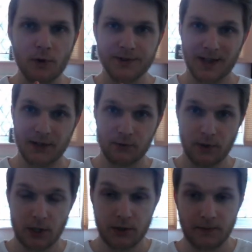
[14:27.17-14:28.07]
So that's
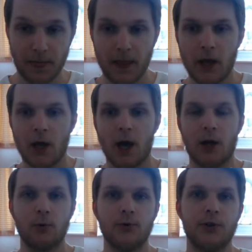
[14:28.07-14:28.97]
really good.
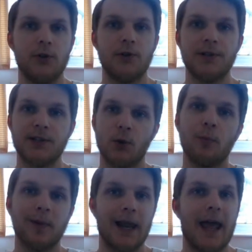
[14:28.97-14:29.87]
And also you can still
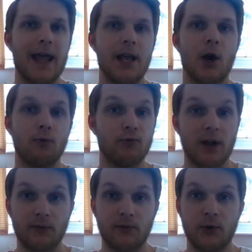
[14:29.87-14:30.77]
play a
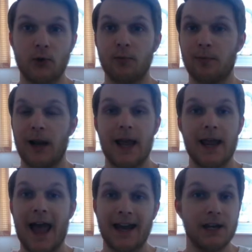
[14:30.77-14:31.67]
riff, you can
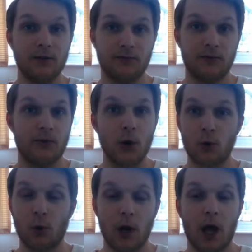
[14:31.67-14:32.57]
play any of the
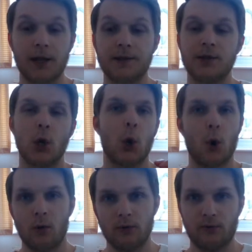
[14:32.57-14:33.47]
vocal lines
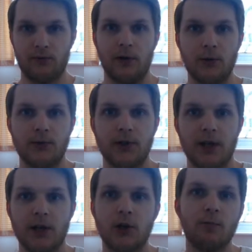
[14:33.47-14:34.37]
on the flute.
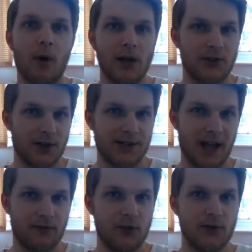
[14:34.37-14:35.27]
You might just
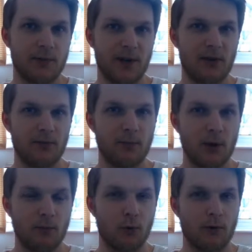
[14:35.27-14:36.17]
have to use a bit
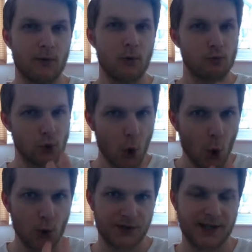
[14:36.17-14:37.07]
of more of a
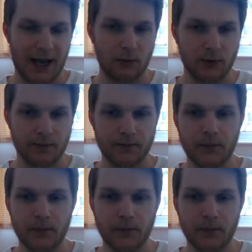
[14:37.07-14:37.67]
raw sound.